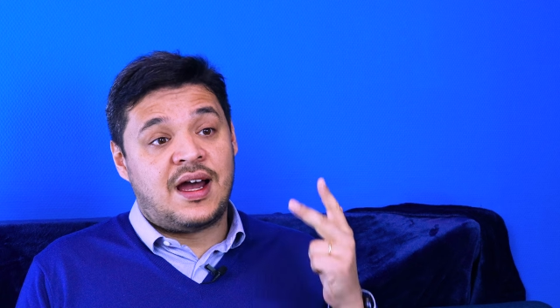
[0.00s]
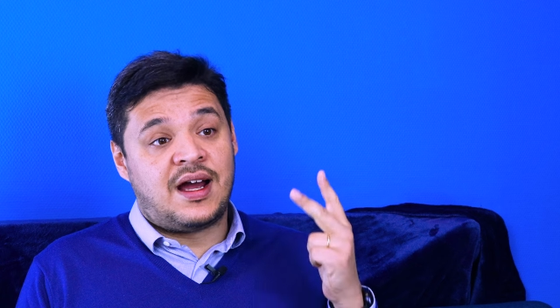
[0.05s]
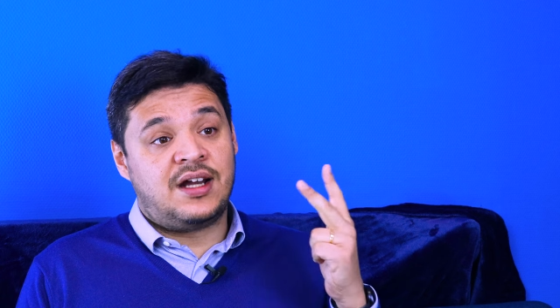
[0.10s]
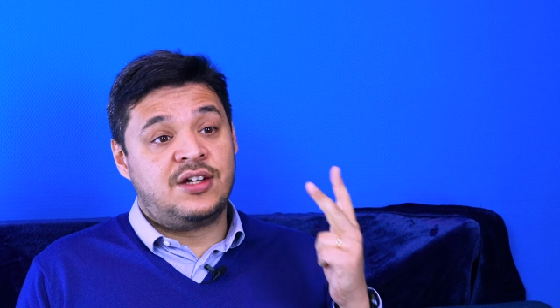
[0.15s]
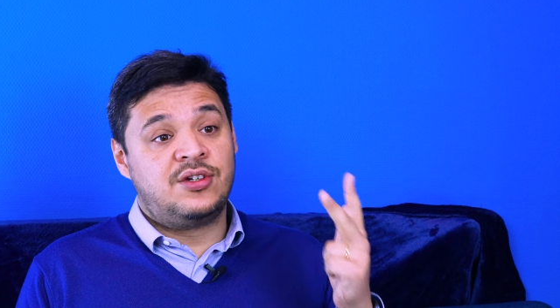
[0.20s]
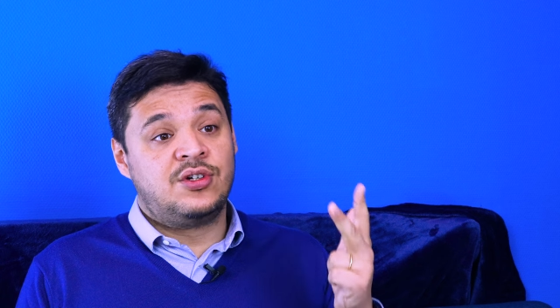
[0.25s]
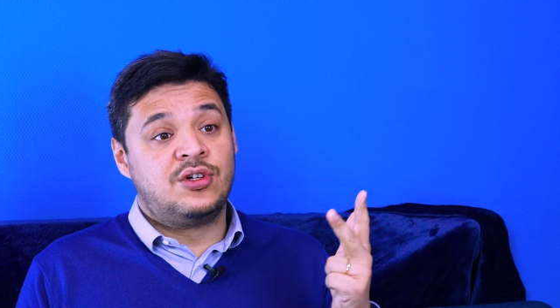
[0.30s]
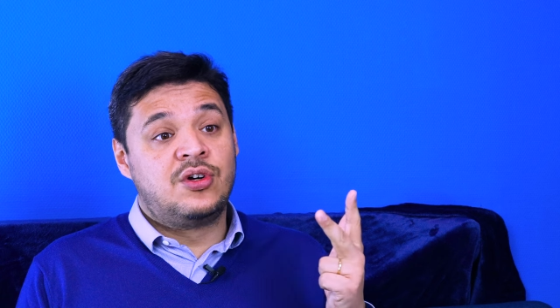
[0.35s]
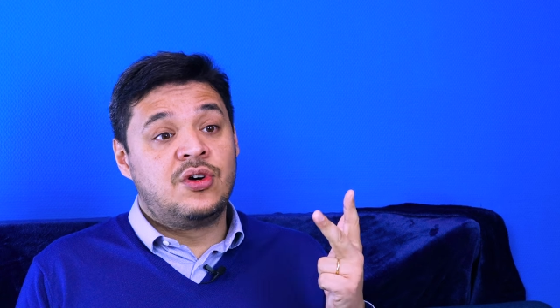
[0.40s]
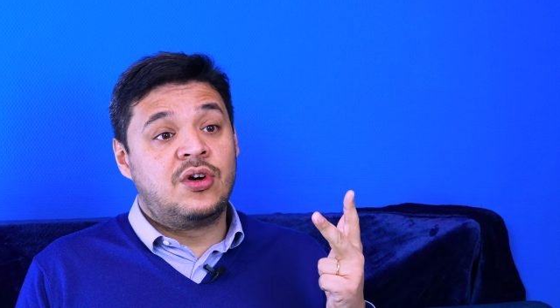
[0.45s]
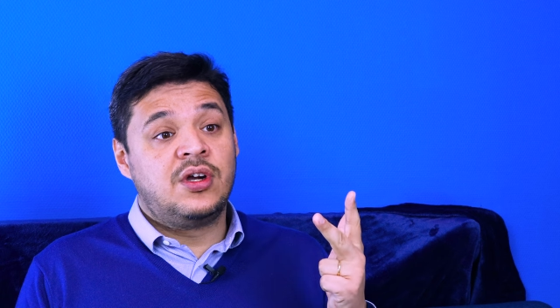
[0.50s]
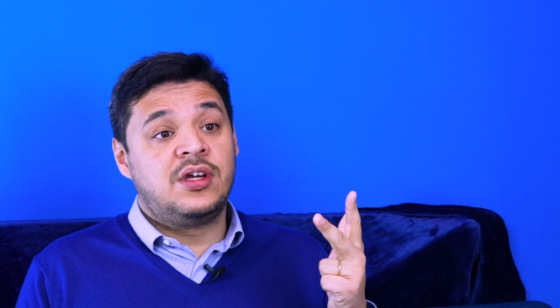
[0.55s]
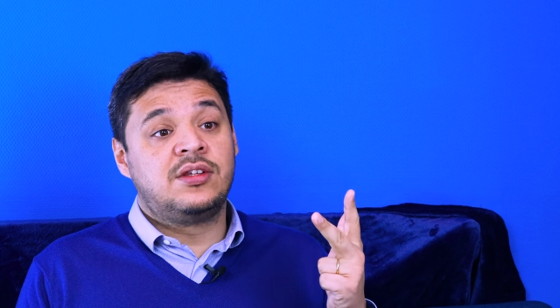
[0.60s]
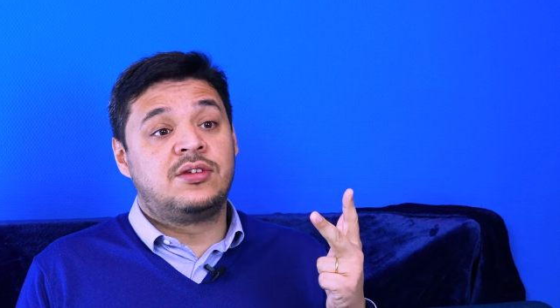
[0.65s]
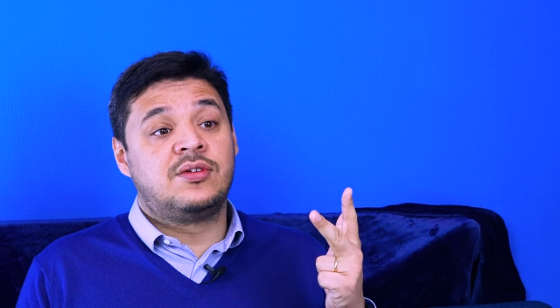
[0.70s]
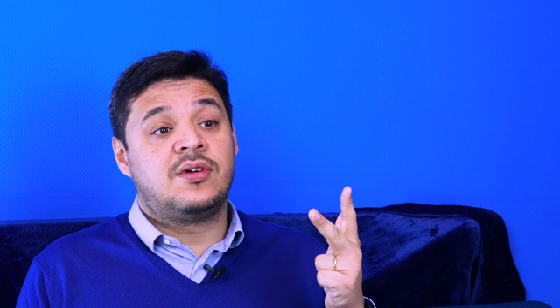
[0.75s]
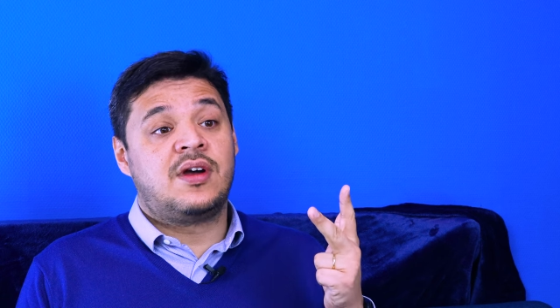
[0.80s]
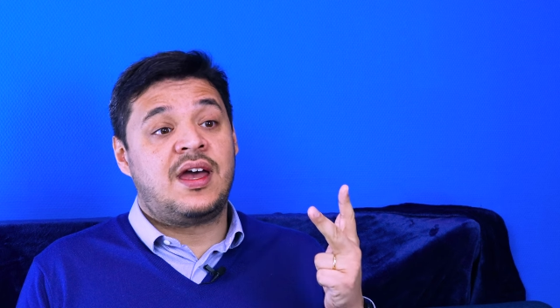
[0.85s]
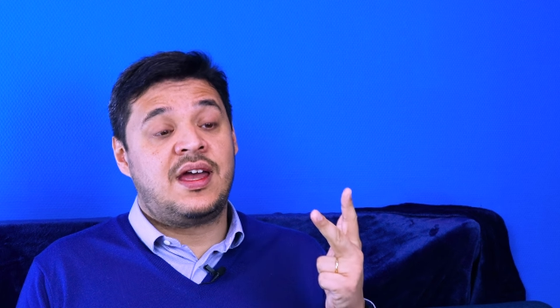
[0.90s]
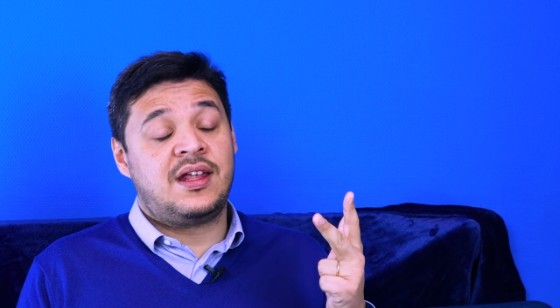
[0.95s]
Are you going
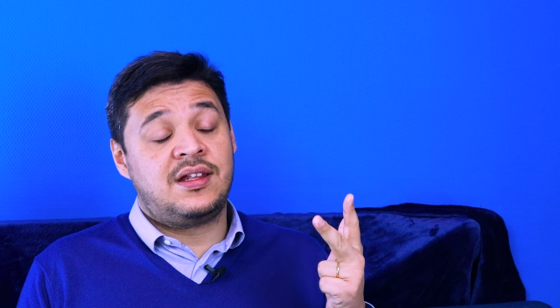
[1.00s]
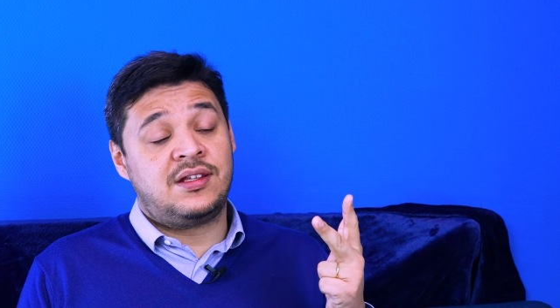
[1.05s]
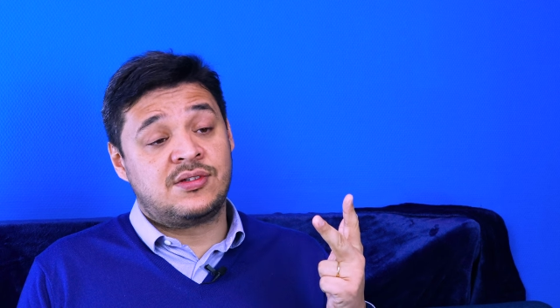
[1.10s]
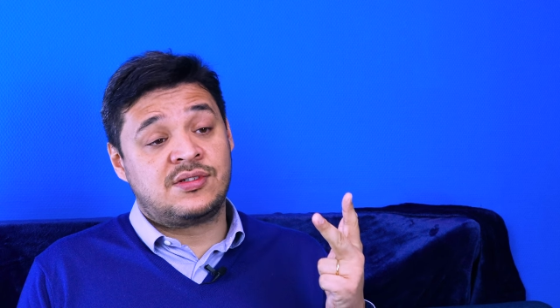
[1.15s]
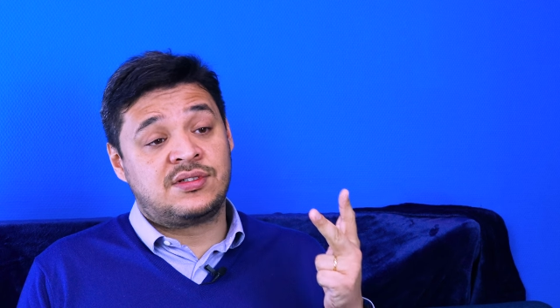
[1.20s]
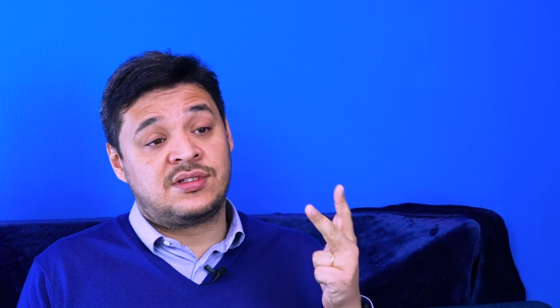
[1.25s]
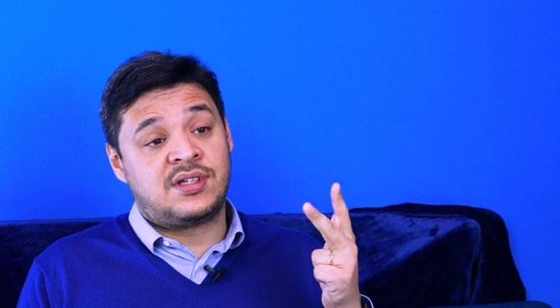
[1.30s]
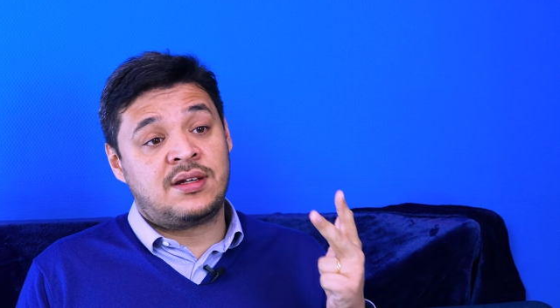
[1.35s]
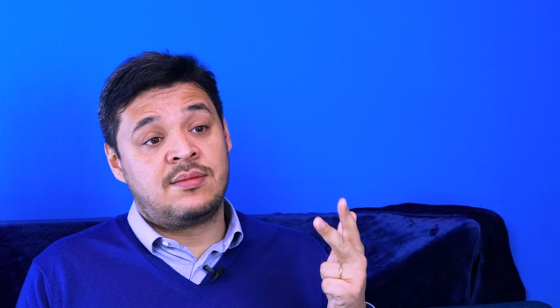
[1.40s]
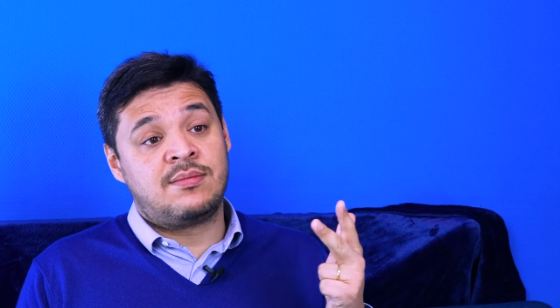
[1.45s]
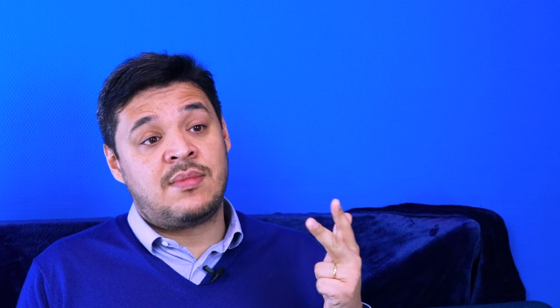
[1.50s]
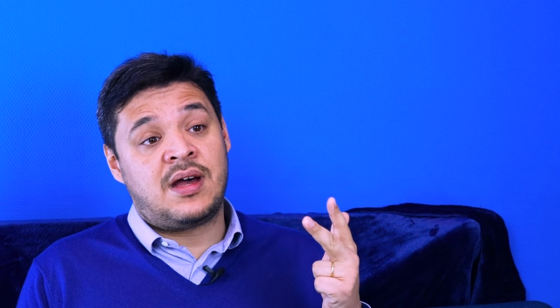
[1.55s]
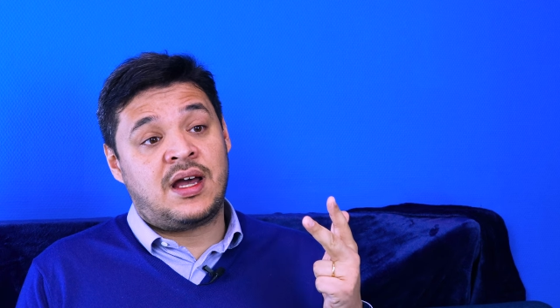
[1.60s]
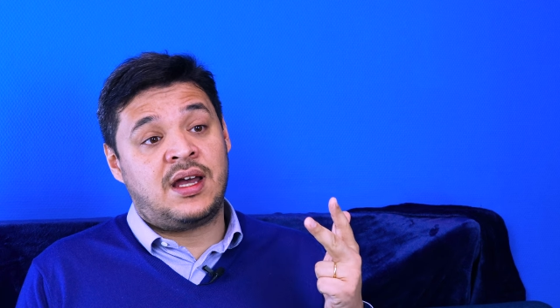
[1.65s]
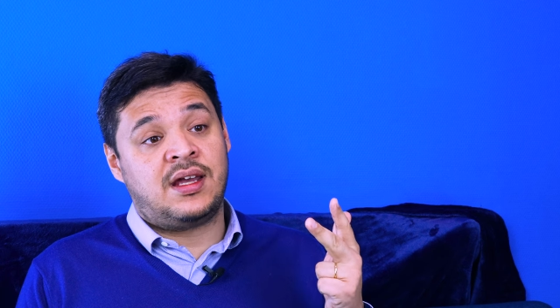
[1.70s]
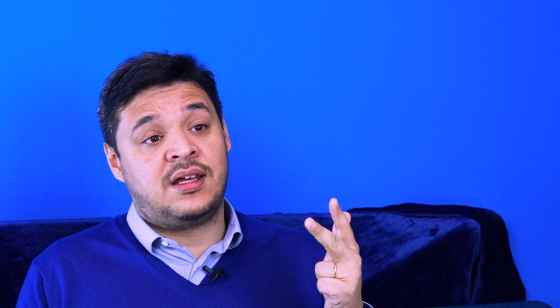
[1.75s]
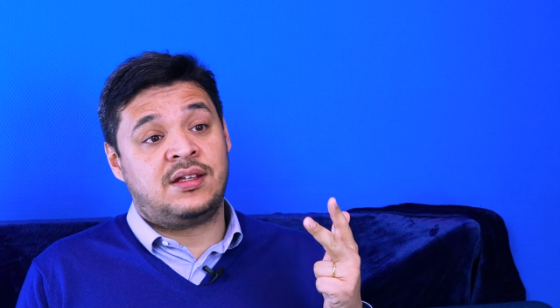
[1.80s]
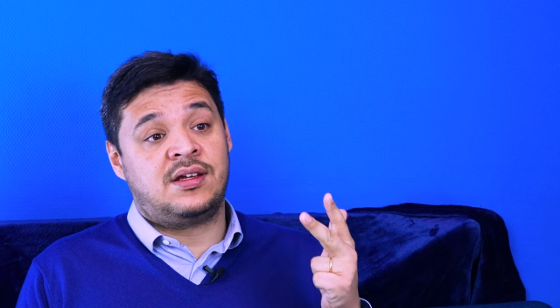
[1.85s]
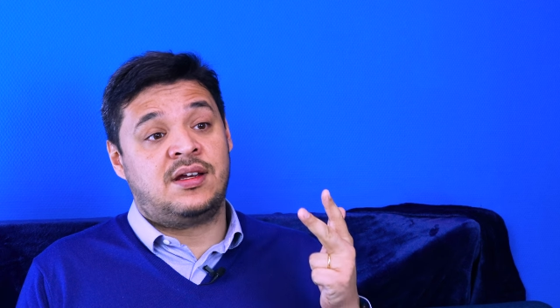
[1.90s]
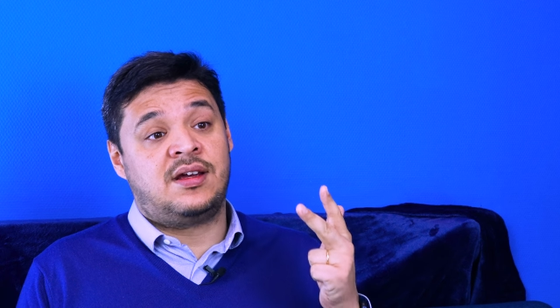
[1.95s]
to handle
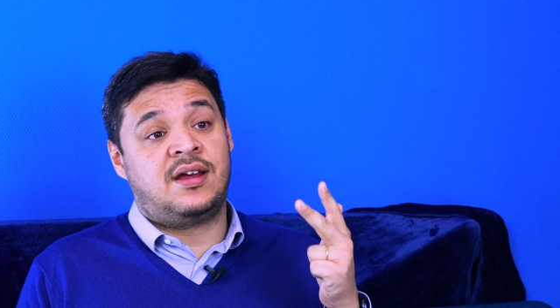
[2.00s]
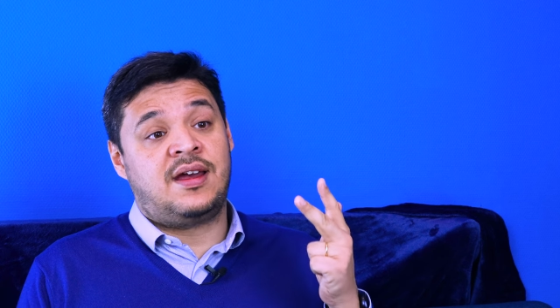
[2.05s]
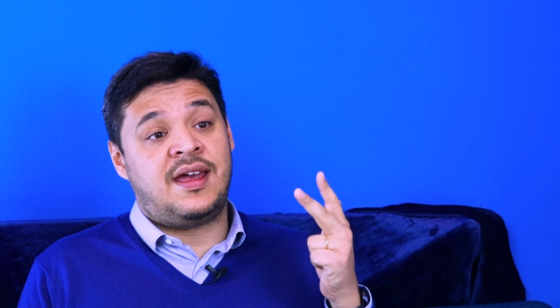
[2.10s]
standby